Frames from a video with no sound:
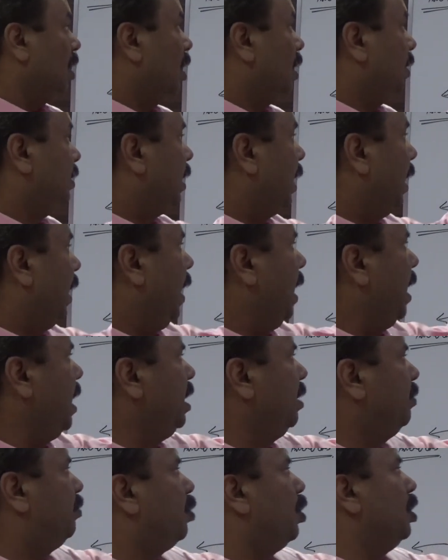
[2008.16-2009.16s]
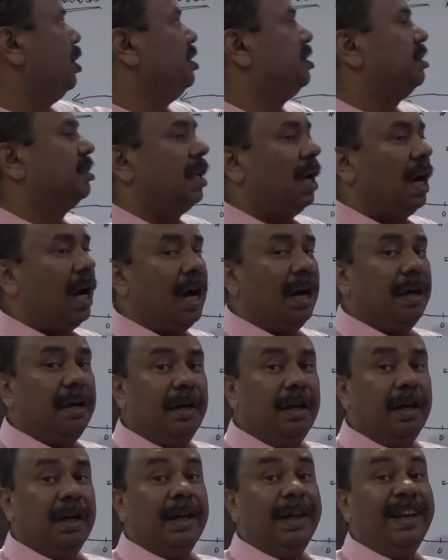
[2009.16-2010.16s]
The endpoints
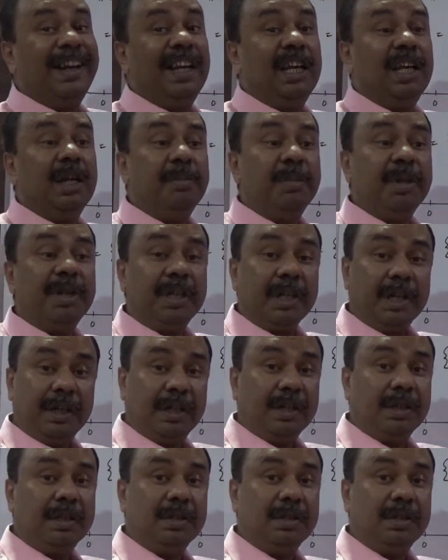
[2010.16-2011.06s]
are limited.